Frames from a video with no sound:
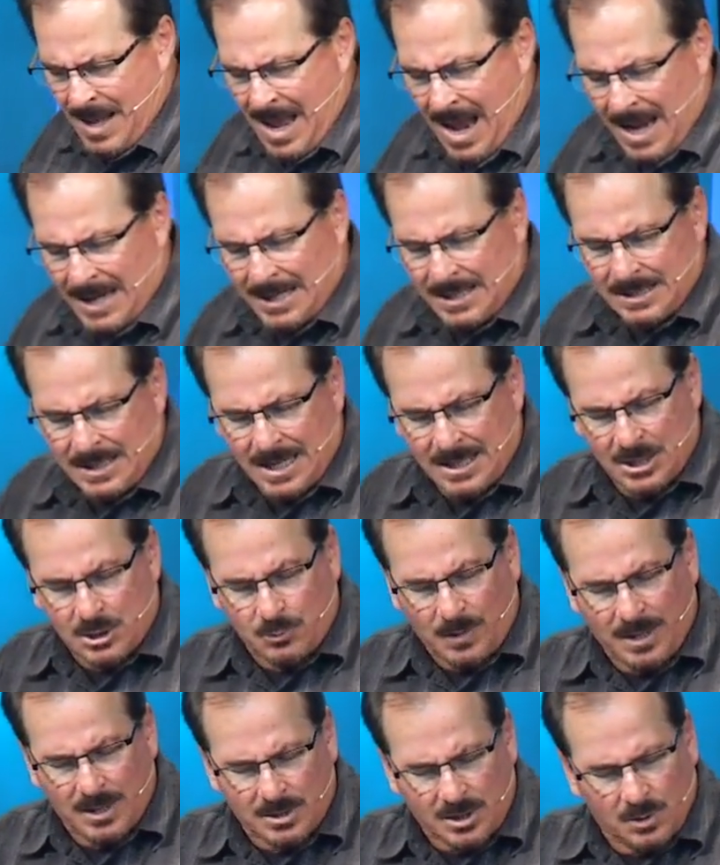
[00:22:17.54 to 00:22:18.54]
And he's, and he's
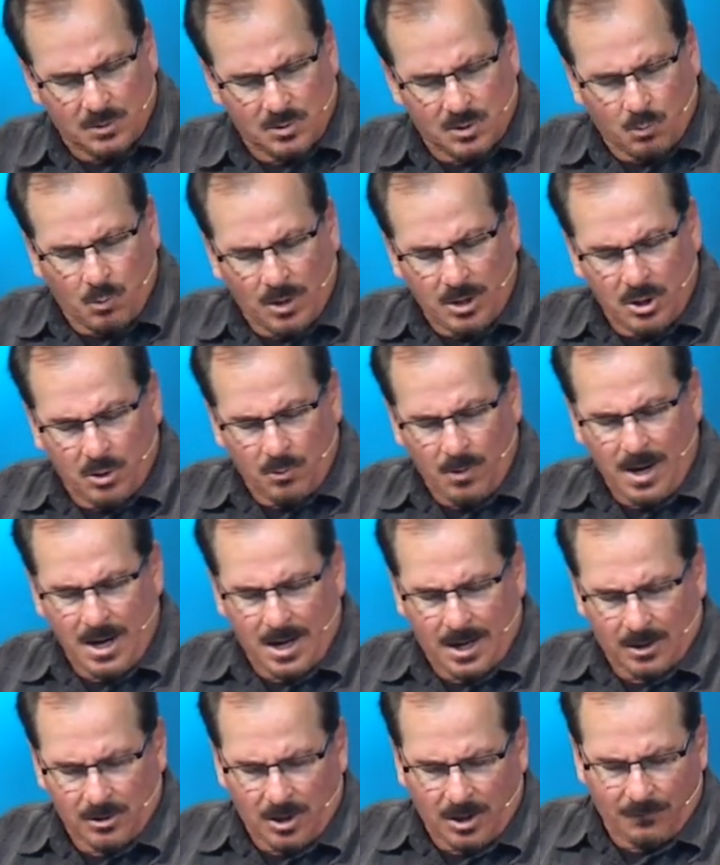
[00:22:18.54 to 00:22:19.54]
reading, so he What are you
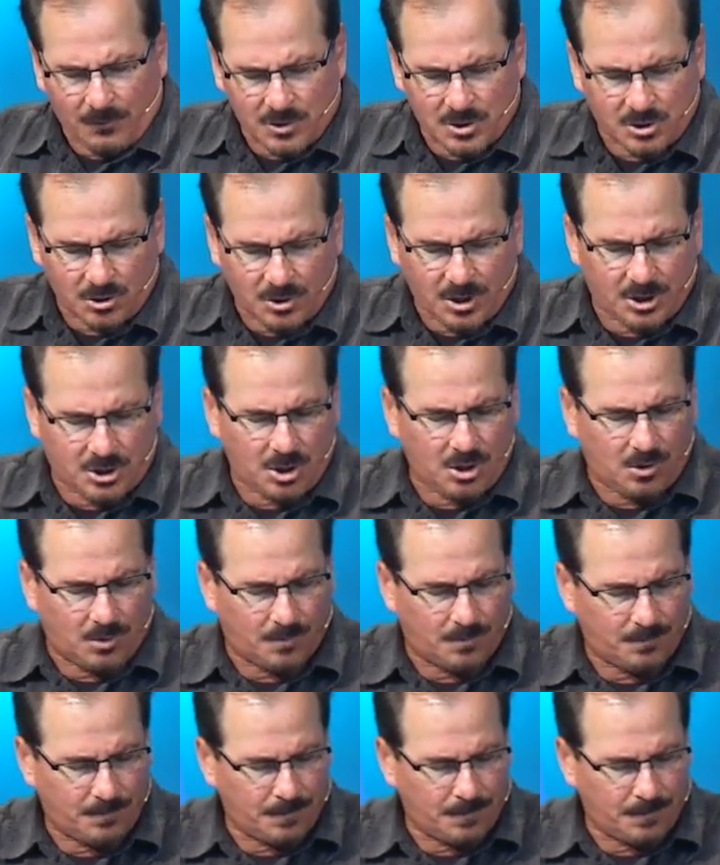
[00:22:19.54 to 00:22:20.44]
reading? Look at verse 32.